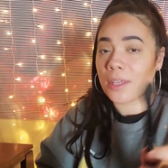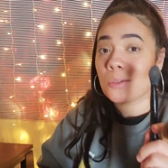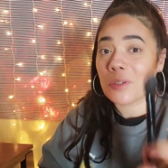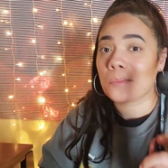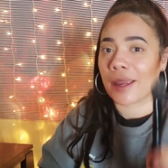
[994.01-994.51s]

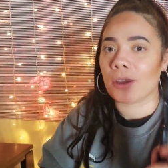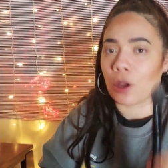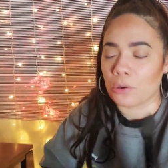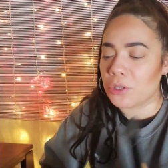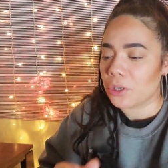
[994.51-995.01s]
This was my
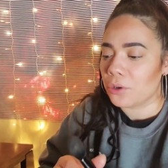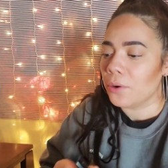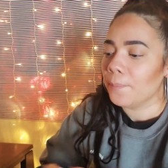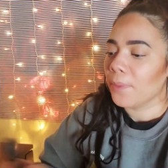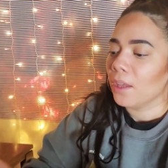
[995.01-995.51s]

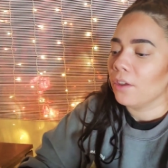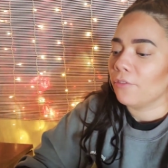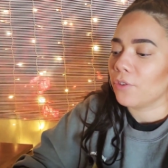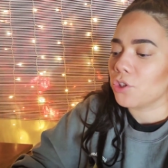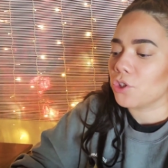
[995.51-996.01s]
go-to
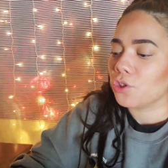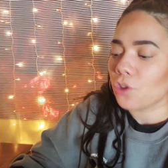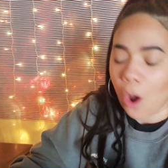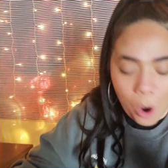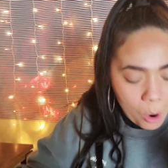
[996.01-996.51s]
for
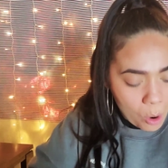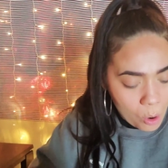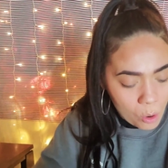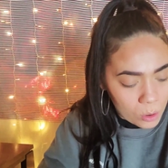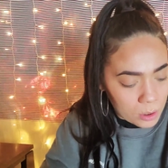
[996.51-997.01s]

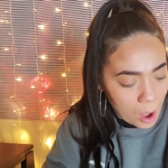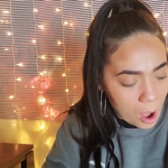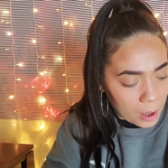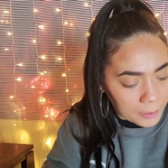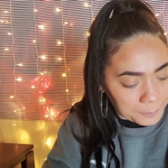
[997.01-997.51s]
so
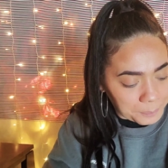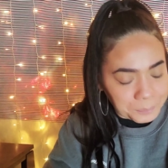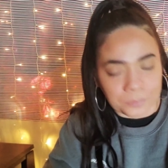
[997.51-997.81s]
long